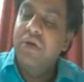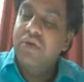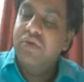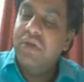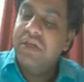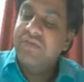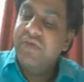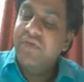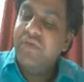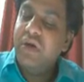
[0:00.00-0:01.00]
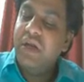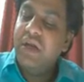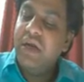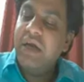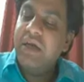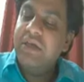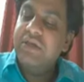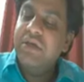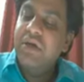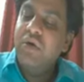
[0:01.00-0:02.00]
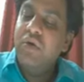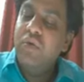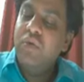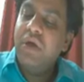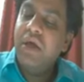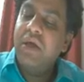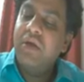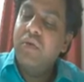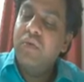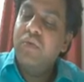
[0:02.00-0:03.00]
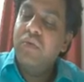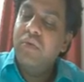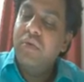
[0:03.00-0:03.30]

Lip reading: So this way what I'll get is 2kq